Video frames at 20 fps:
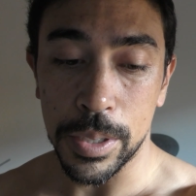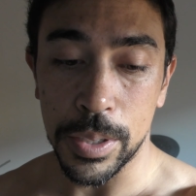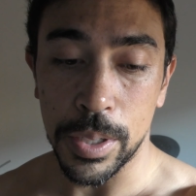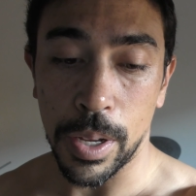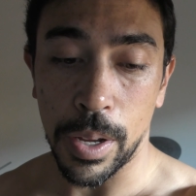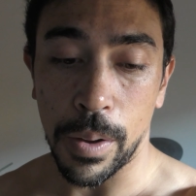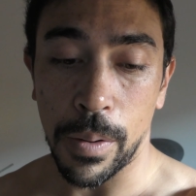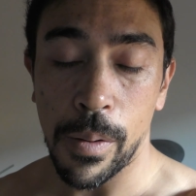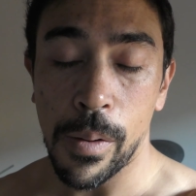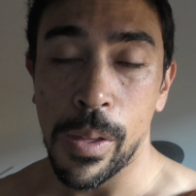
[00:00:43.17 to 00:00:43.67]

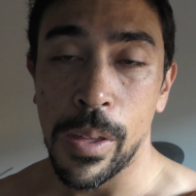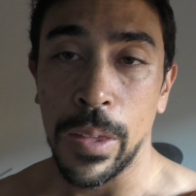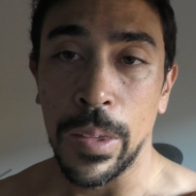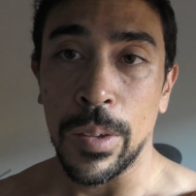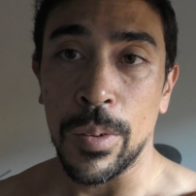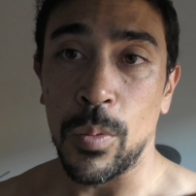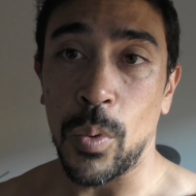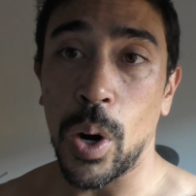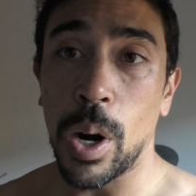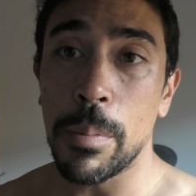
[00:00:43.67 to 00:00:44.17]
So
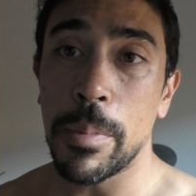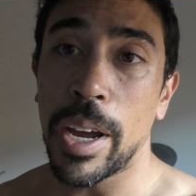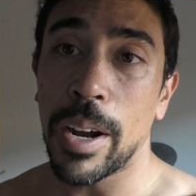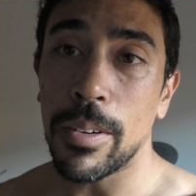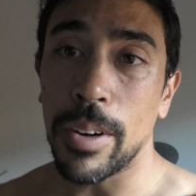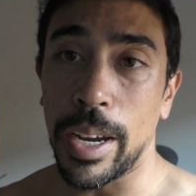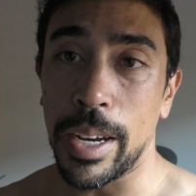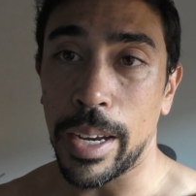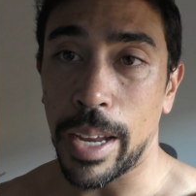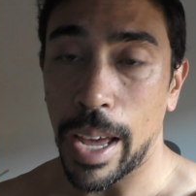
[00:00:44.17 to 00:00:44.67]
where I'm at
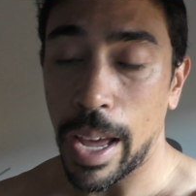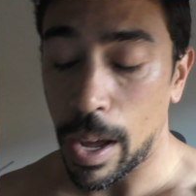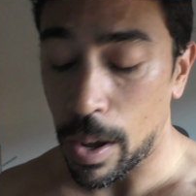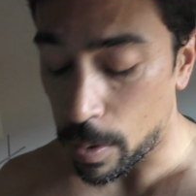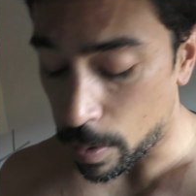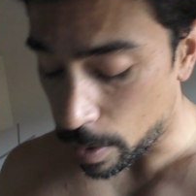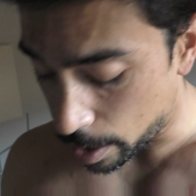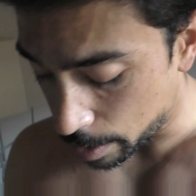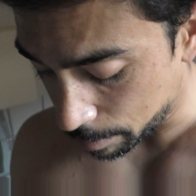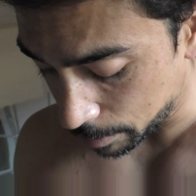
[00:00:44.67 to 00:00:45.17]
right
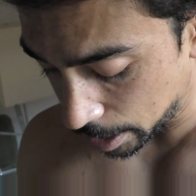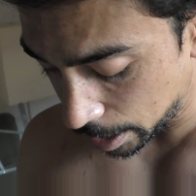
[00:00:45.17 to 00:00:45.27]
now, I'm